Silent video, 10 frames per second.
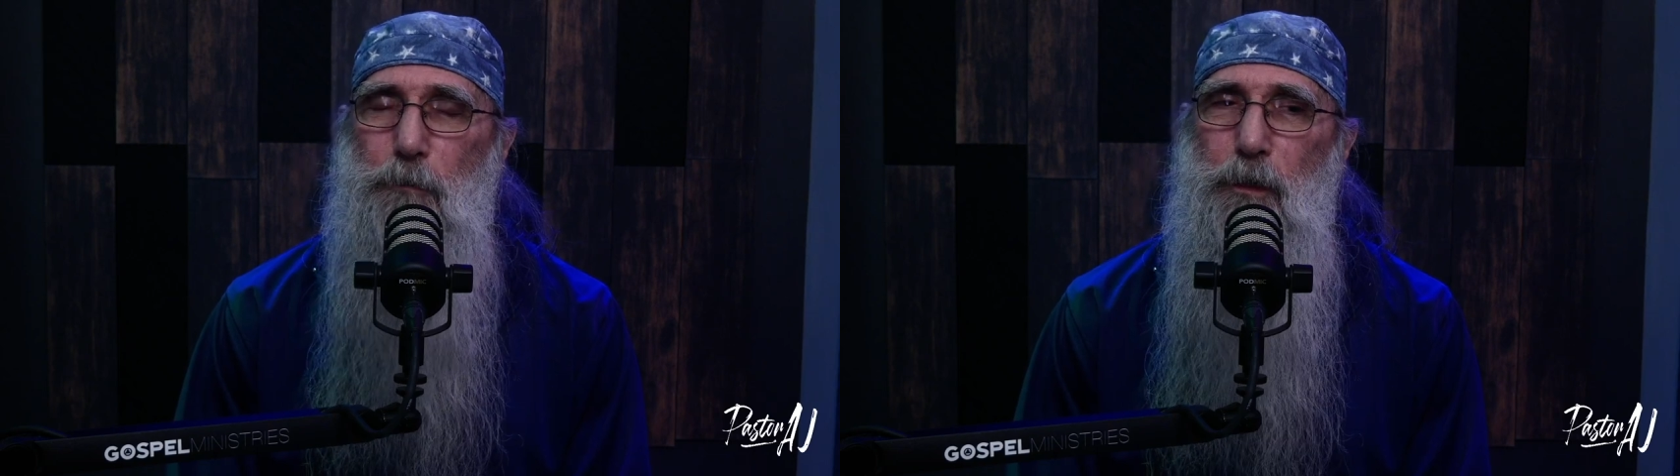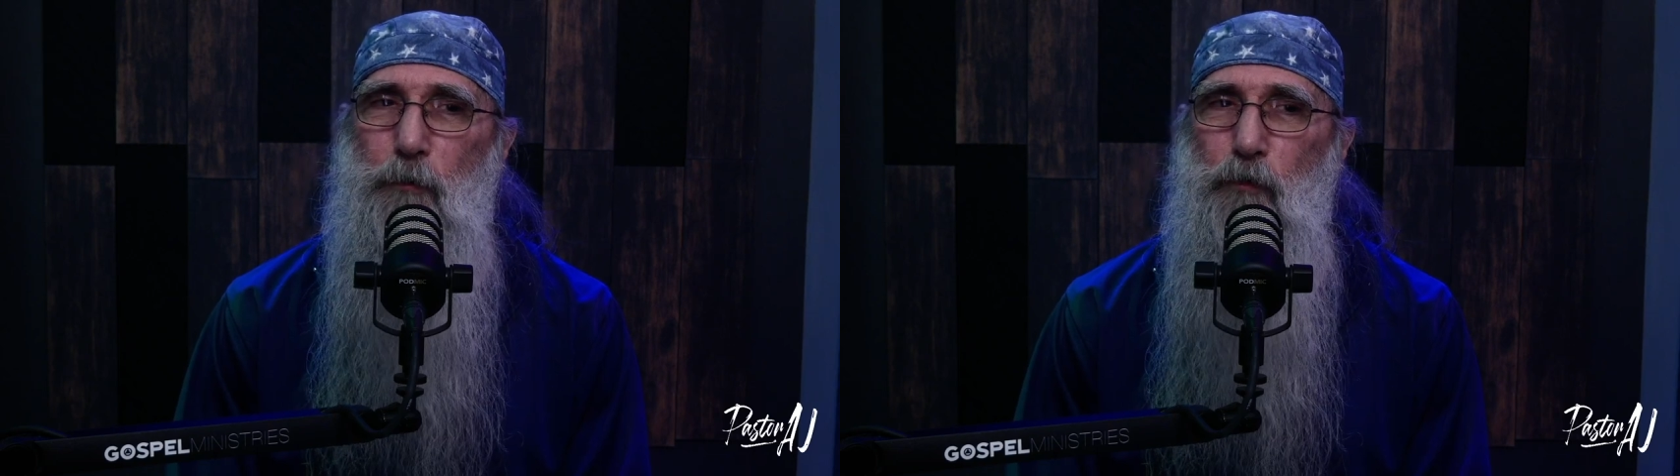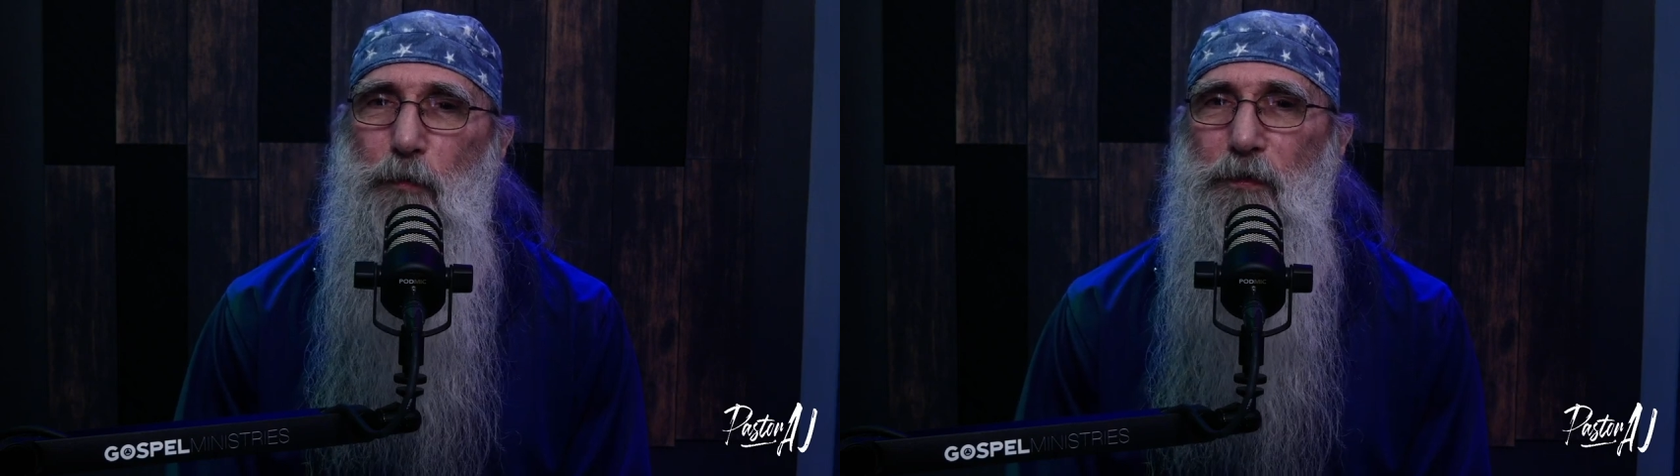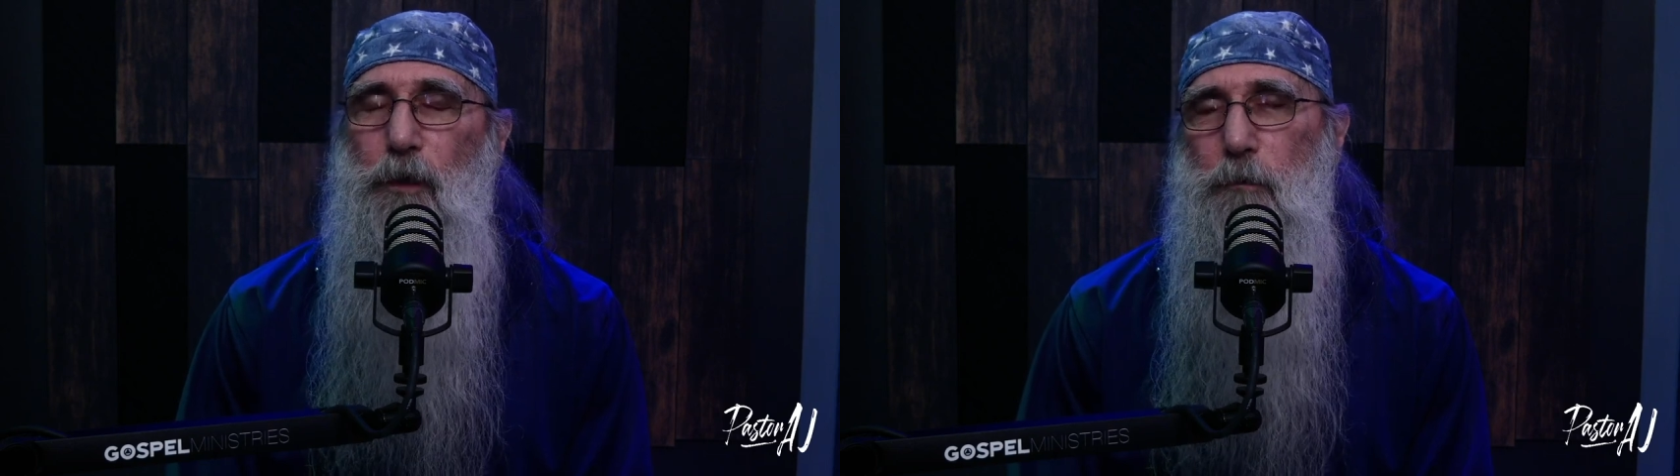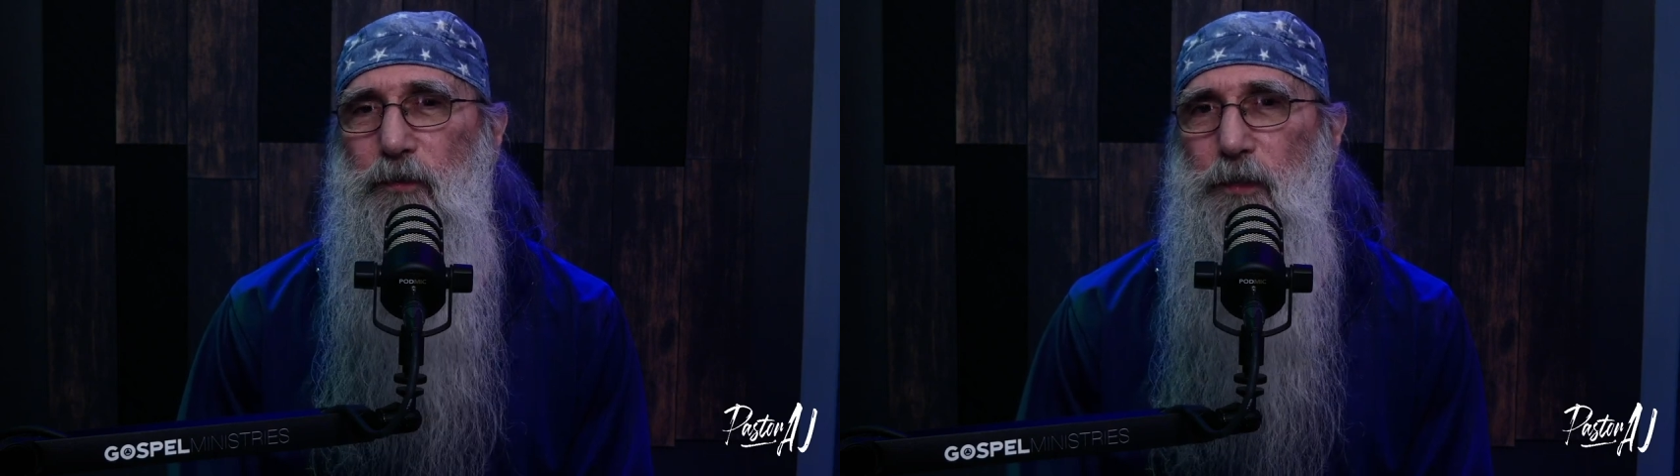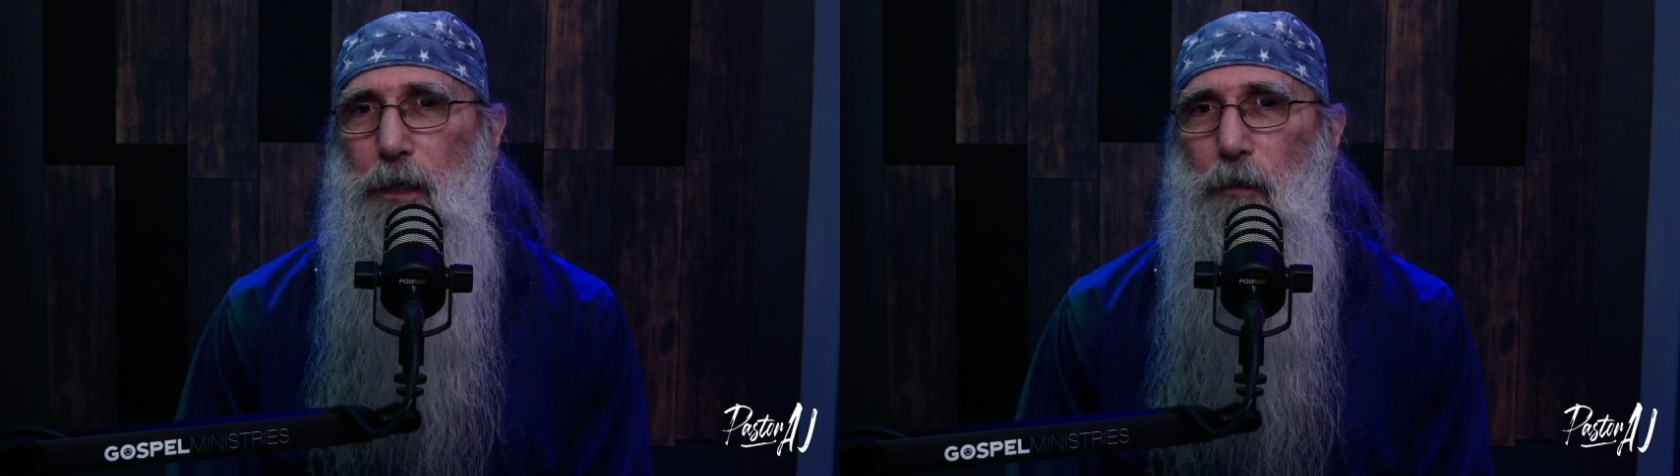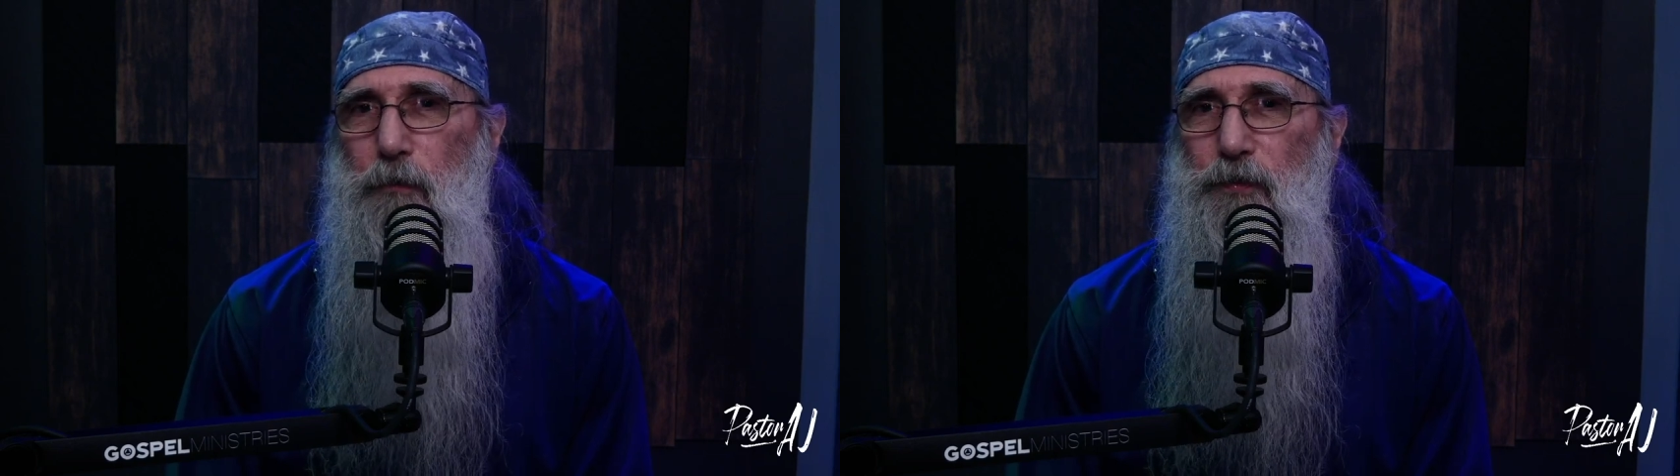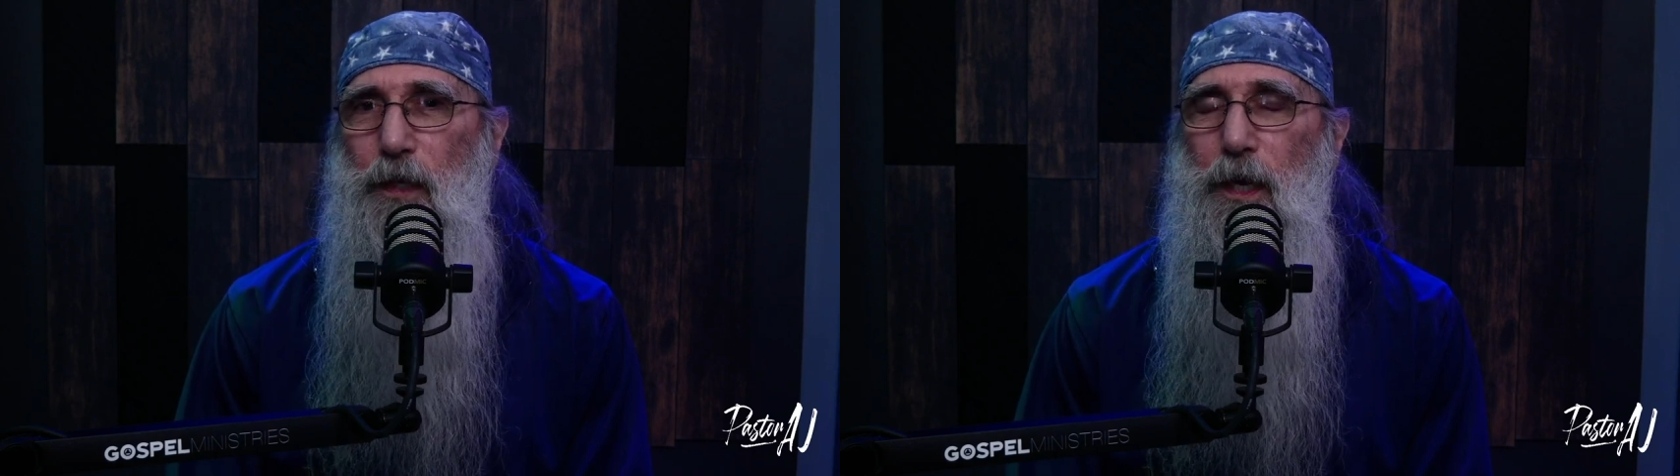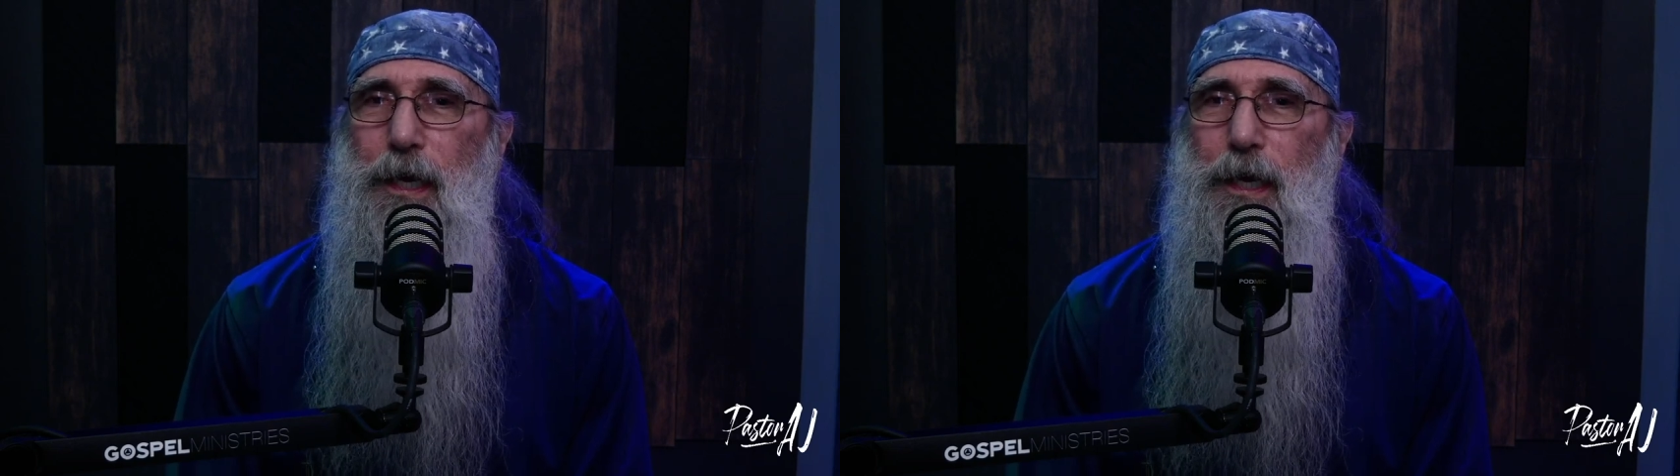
hippie movement themselves